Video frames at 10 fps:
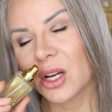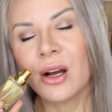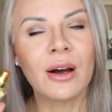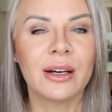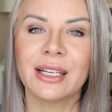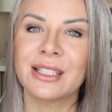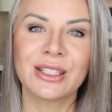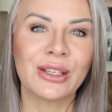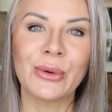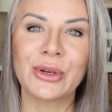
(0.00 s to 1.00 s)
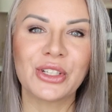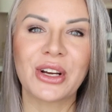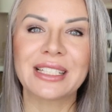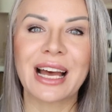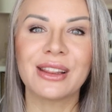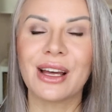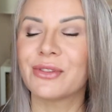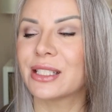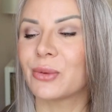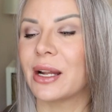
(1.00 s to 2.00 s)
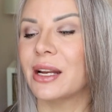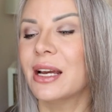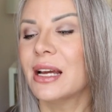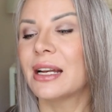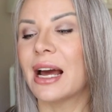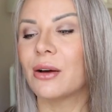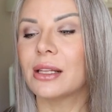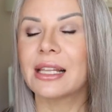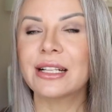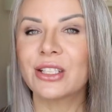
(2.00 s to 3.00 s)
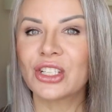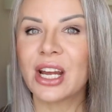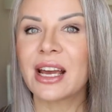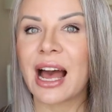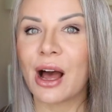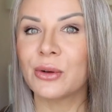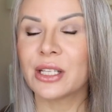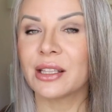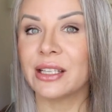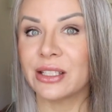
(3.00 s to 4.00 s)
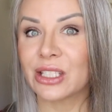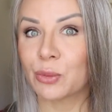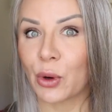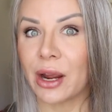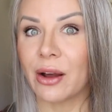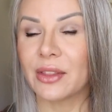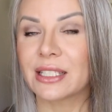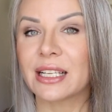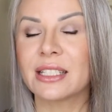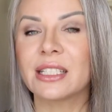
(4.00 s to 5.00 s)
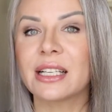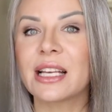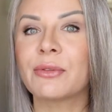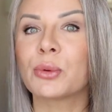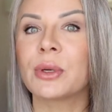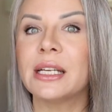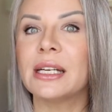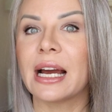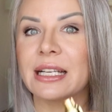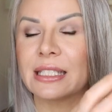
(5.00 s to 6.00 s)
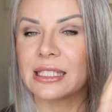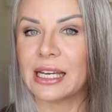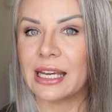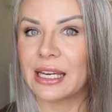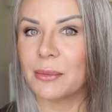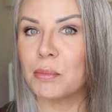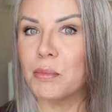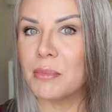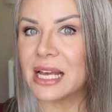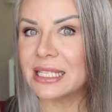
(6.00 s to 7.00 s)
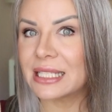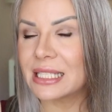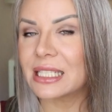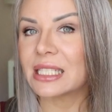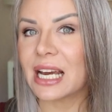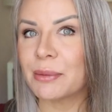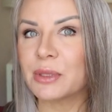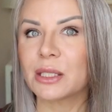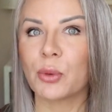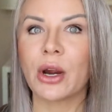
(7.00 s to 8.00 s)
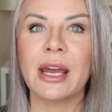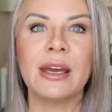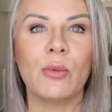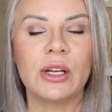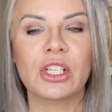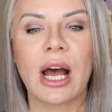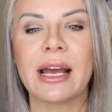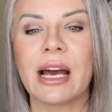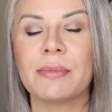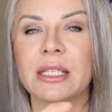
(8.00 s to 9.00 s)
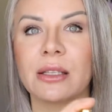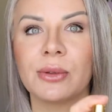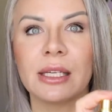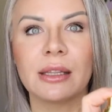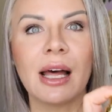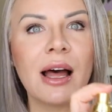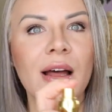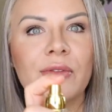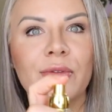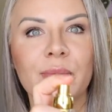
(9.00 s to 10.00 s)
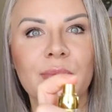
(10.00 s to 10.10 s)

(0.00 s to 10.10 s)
Oh, it's so good, you guys. I love this one. Now let's check out the spray on this because it does have a really nice like mist type spray, which I absolutely love.